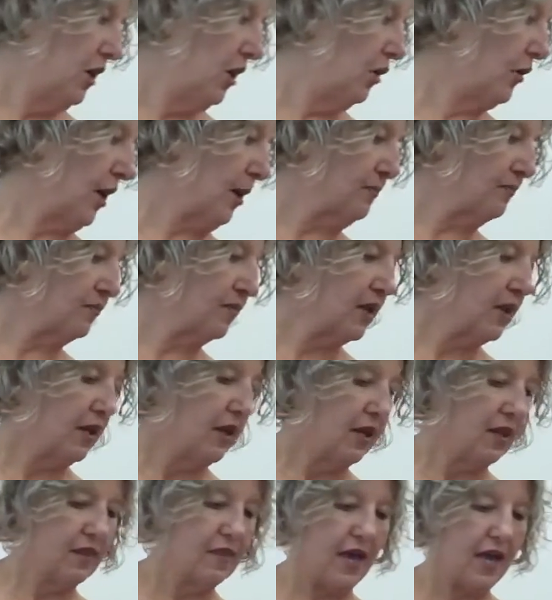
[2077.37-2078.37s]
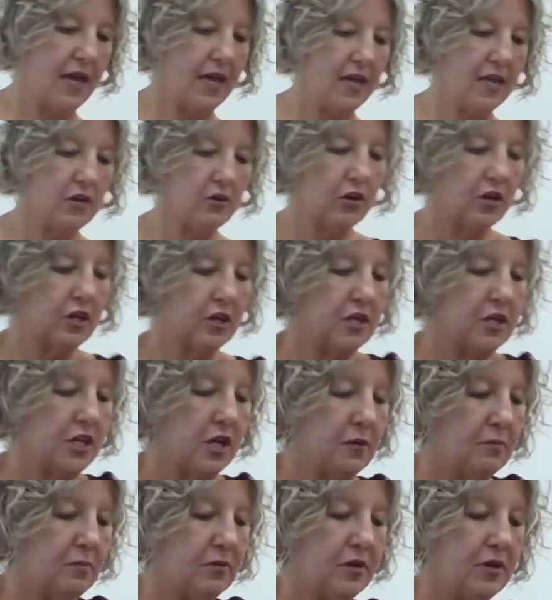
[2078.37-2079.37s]
Okay, then you're gonna
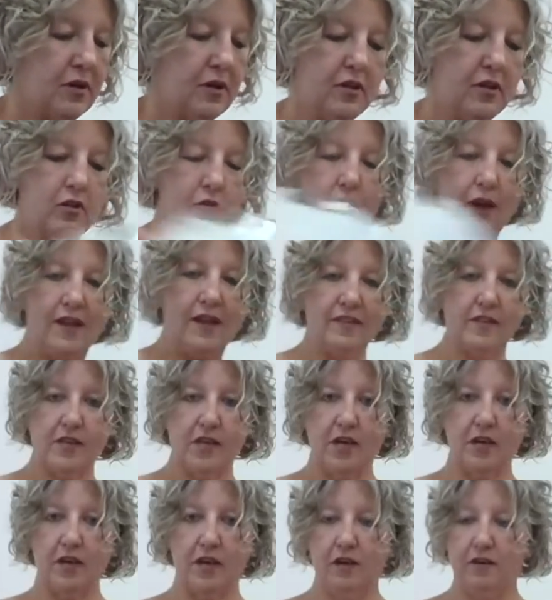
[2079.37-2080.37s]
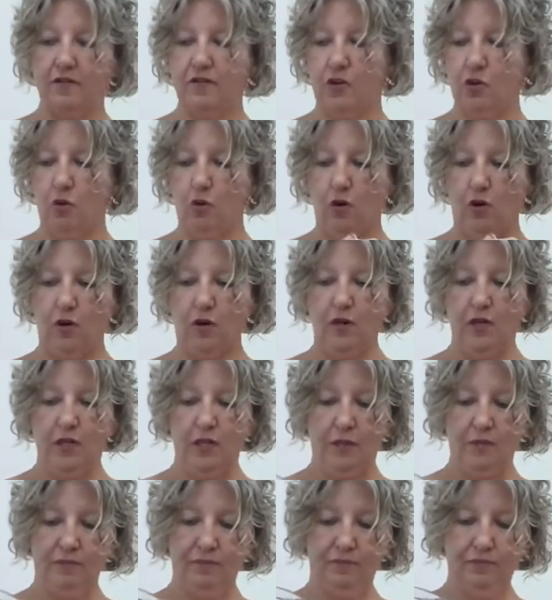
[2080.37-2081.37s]
dump the rest of your
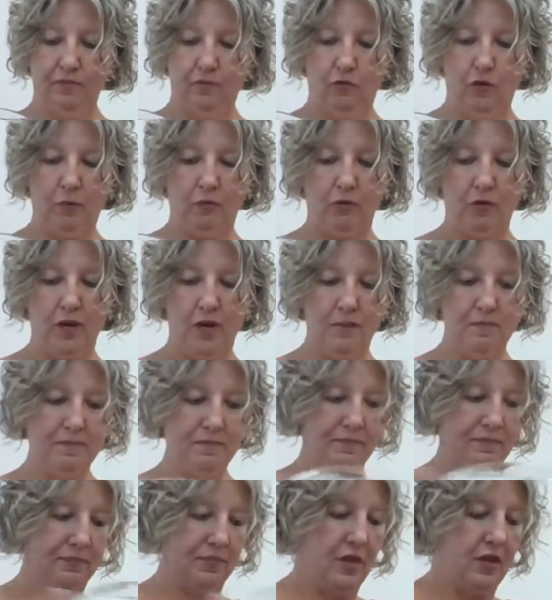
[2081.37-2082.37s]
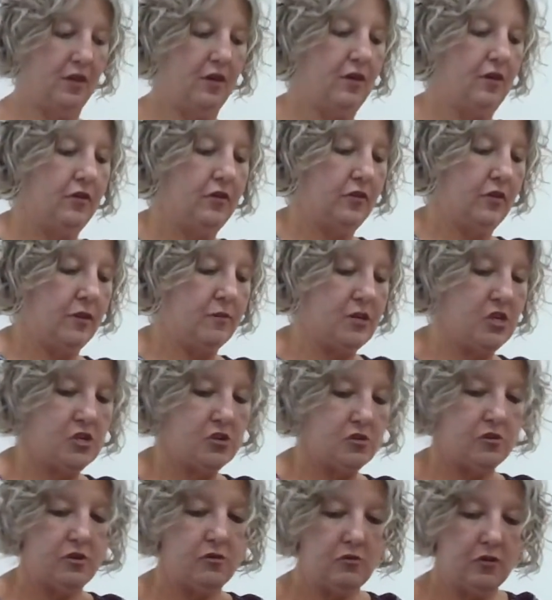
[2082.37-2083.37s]
whipped cream. So let me
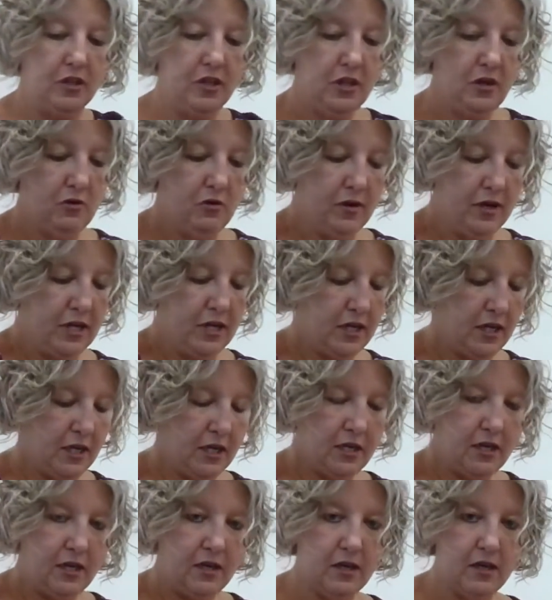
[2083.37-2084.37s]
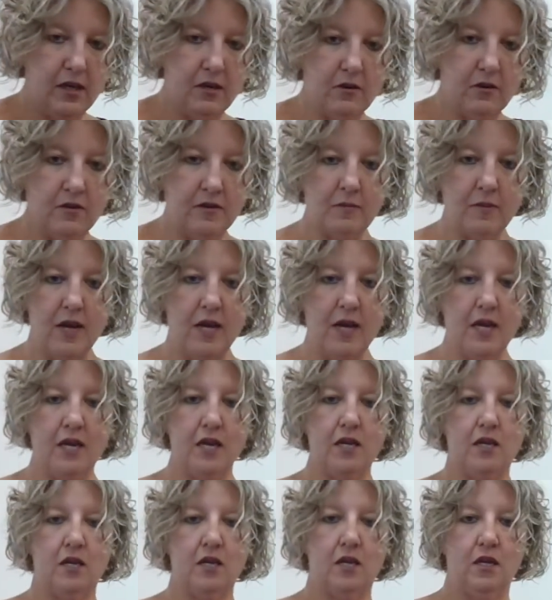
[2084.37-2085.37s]
show you really quick. Here is
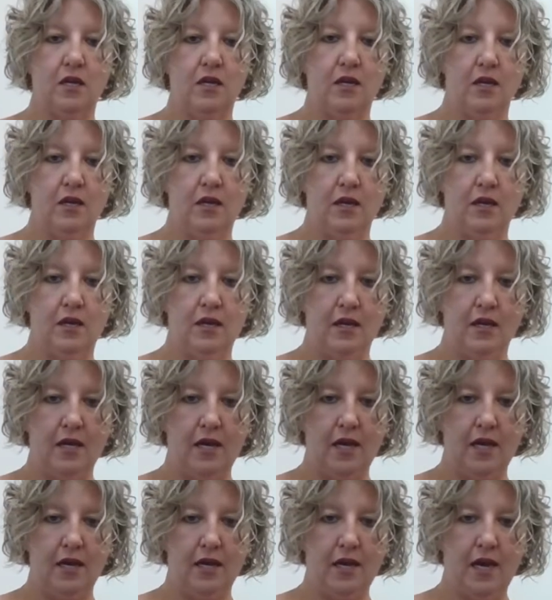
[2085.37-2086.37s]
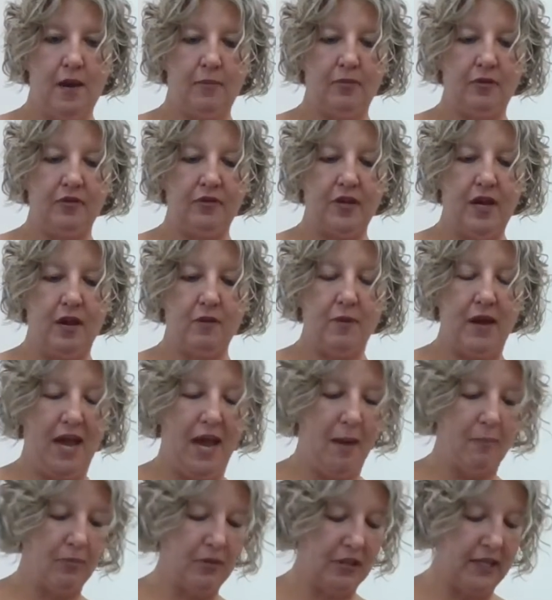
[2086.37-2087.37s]
my apples now, my
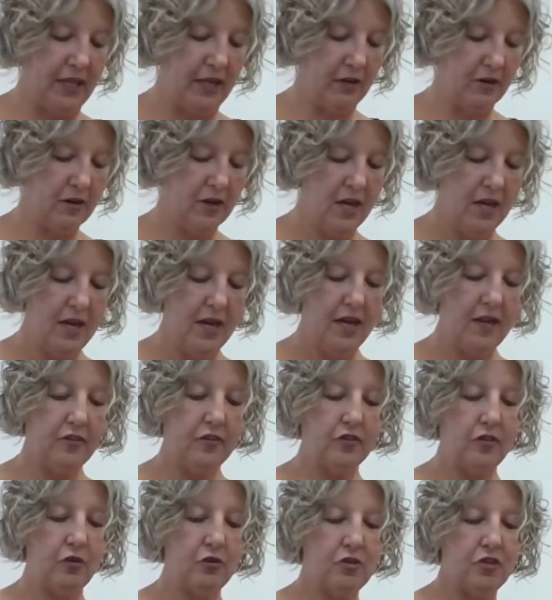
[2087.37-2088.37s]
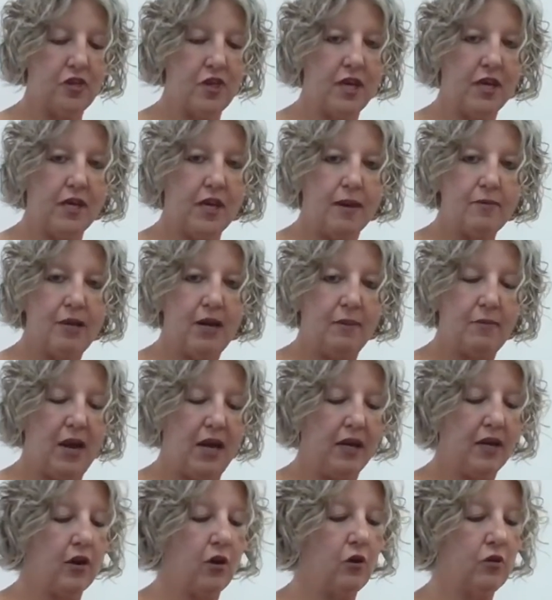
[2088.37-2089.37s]
apple layer. It's so thick, I mean, I'm
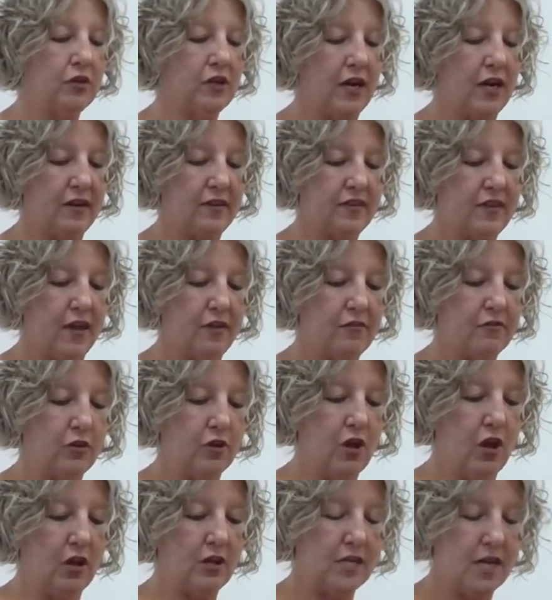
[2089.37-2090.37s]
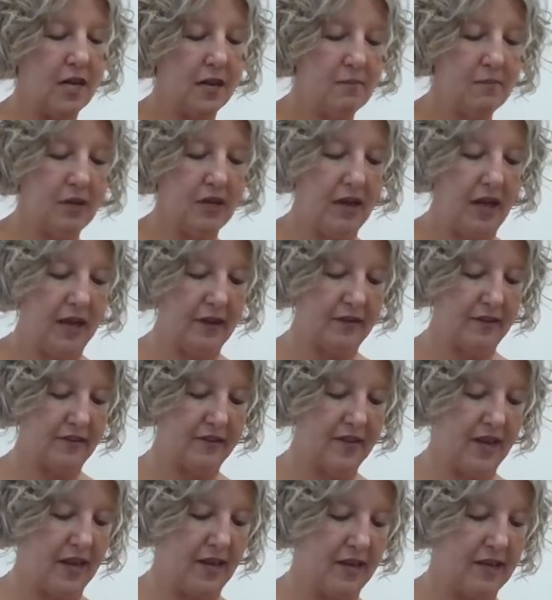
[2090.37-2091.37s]
not gonna hold it on its side for a long time, but it kind of
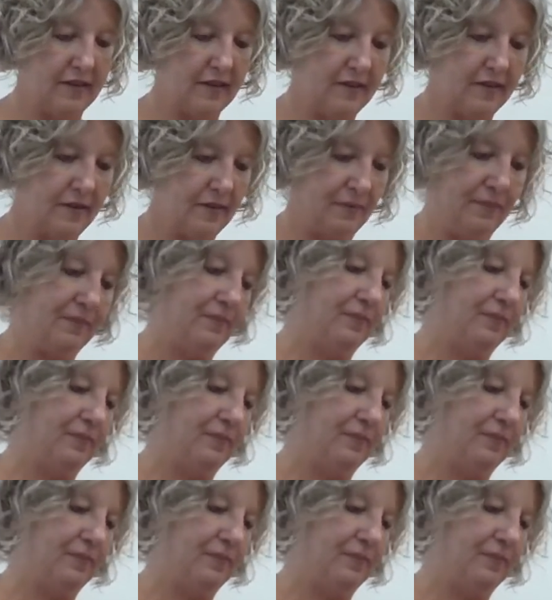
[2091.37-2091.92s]
stays.